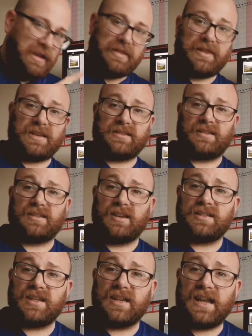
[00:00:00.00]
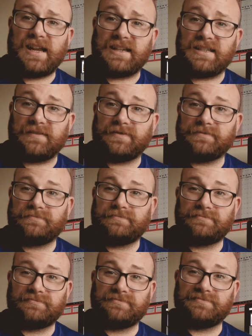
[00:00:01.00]
That's the size of your negative.
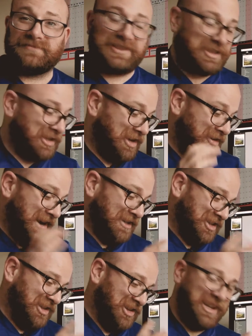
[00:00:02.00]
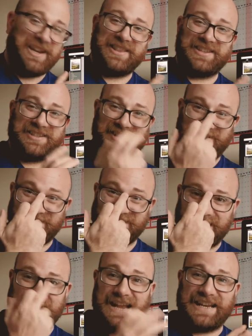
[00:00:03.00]
You're actually looking at the size of
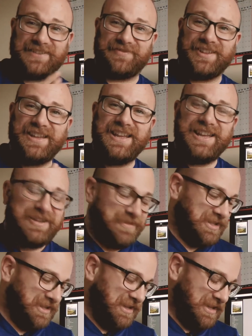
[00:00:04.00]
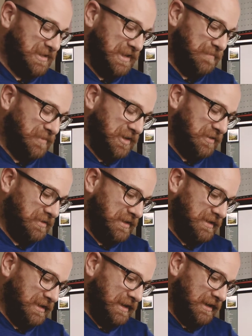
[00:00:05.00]
the negative, which it
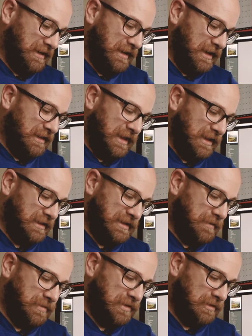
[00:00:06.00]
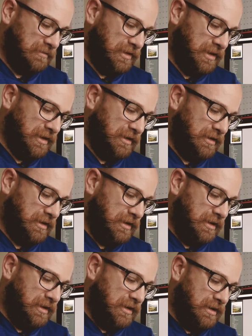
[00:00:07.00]
produces, and that is absolutely
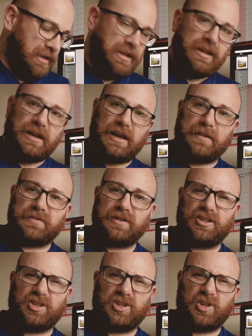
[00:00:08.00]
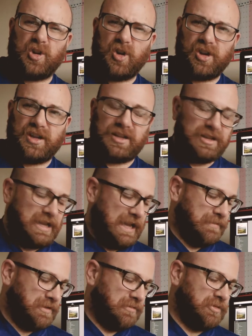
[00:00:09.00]
a joy,
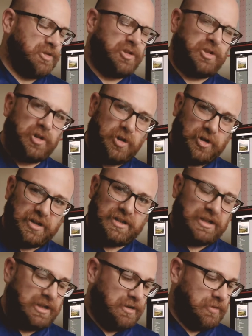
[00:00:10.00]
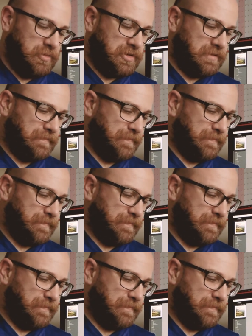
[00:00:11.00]
absolute joy to use.